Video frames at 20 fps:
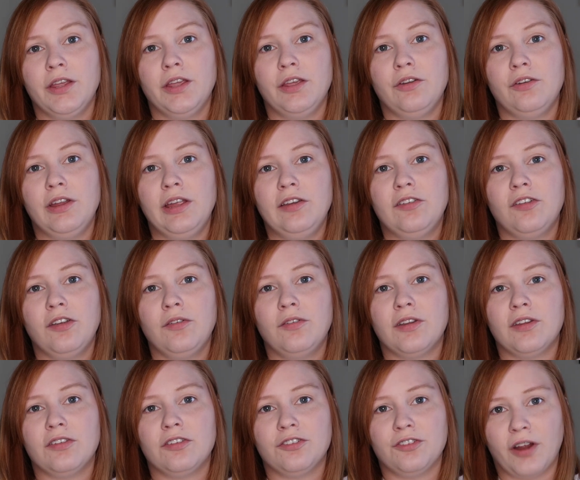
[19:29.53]
you need to
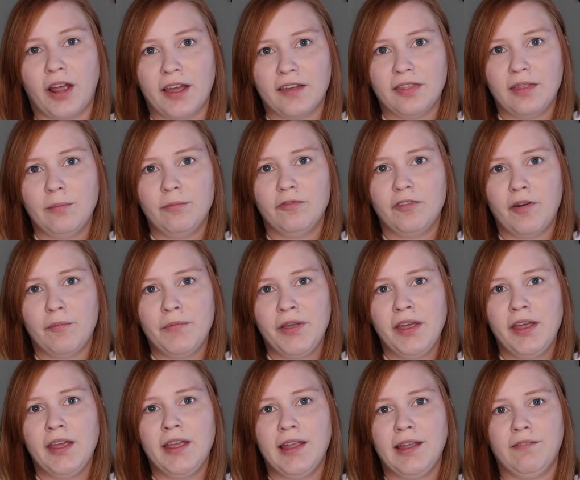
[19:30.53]
distract them from
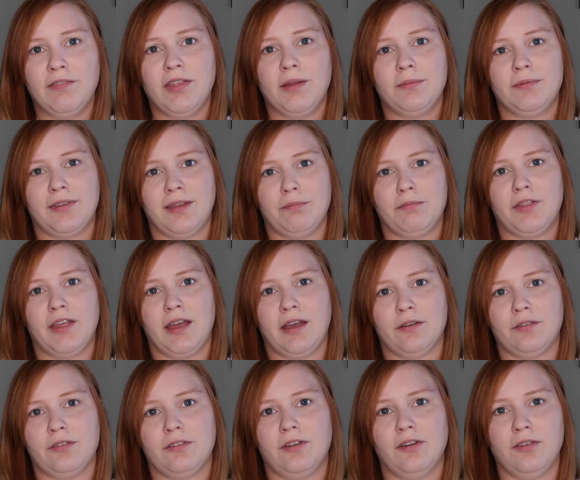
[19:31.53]
it and give them something
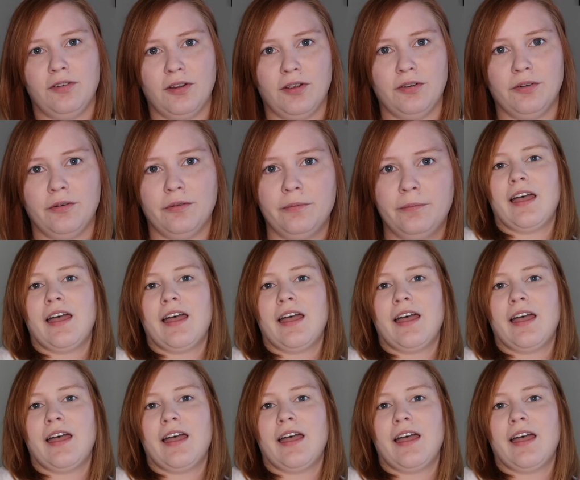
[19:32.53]
else to do.